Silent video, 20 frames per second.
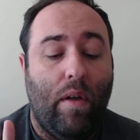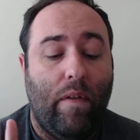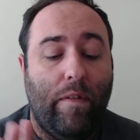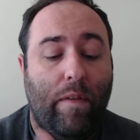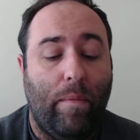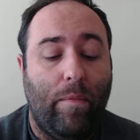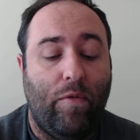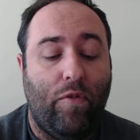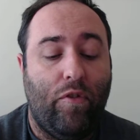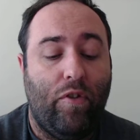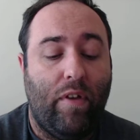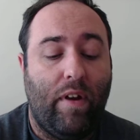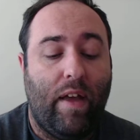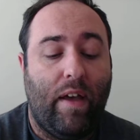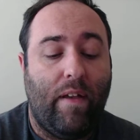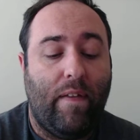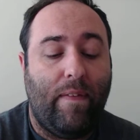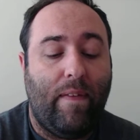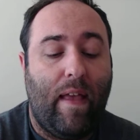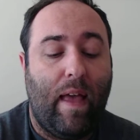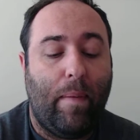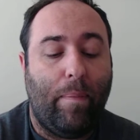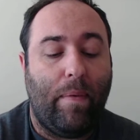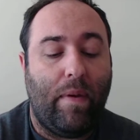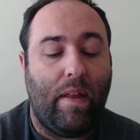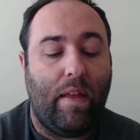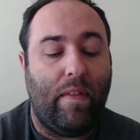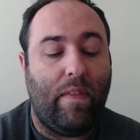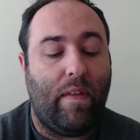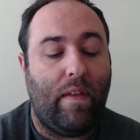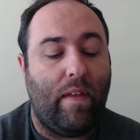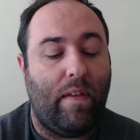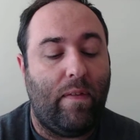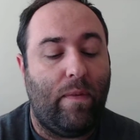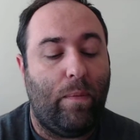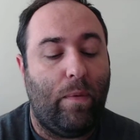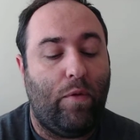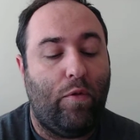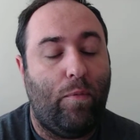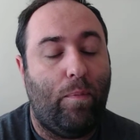the shootout is happening, and then you
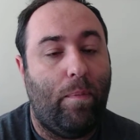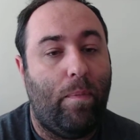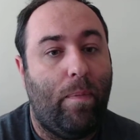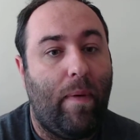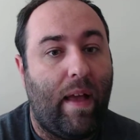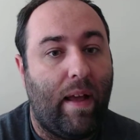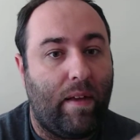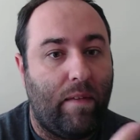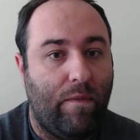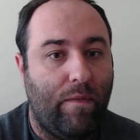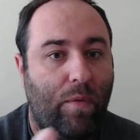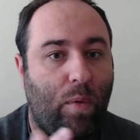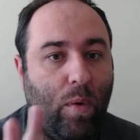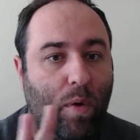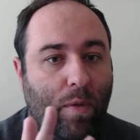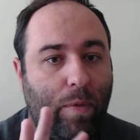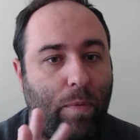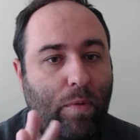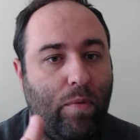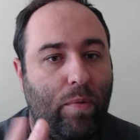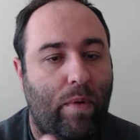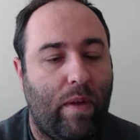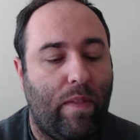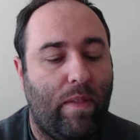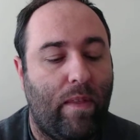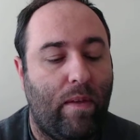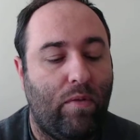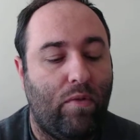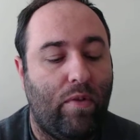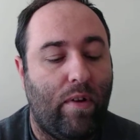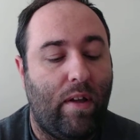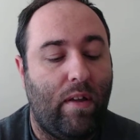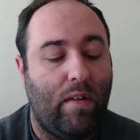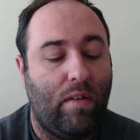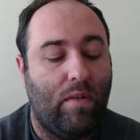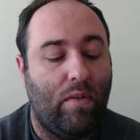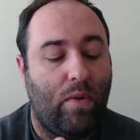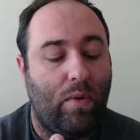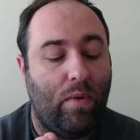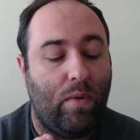switch back and forth between them
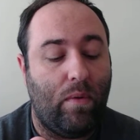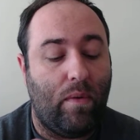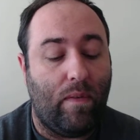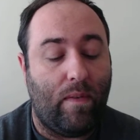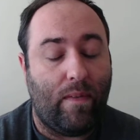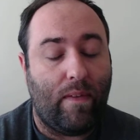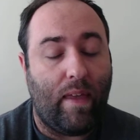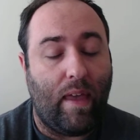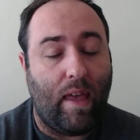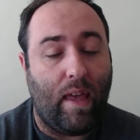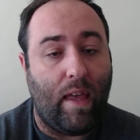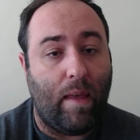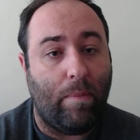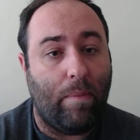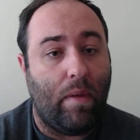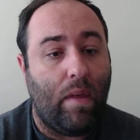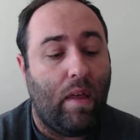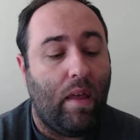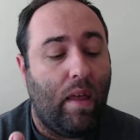trying to escape,